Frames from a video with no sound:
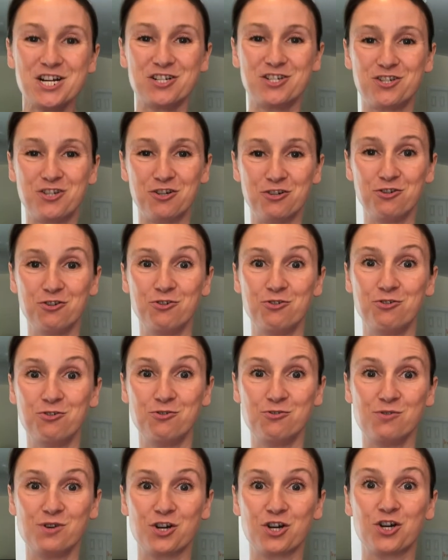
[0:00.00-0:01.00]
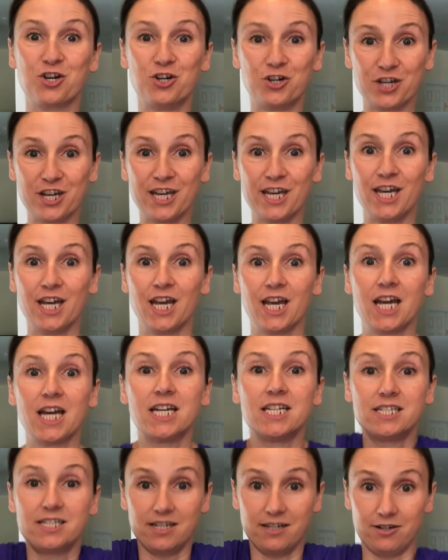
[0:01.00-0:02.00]
to cooking
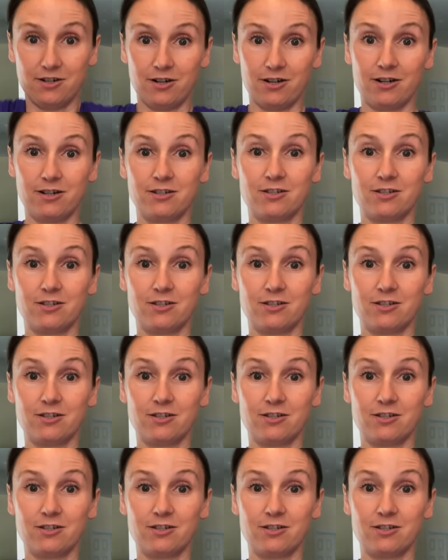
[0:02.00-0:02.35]
dinner.